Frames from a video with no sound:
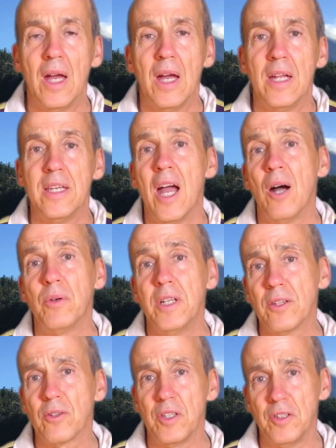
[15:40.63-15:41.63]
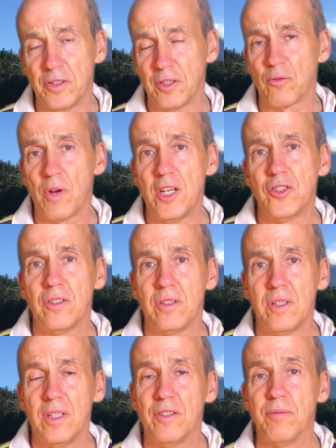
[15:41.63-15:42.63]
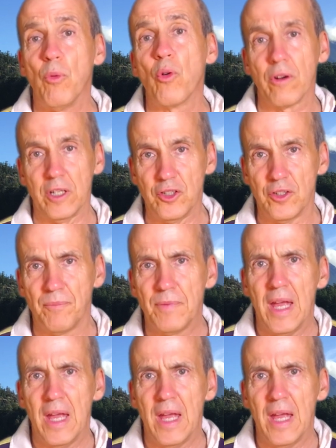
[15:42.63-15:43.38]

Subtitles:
Now, another consideration is moorage.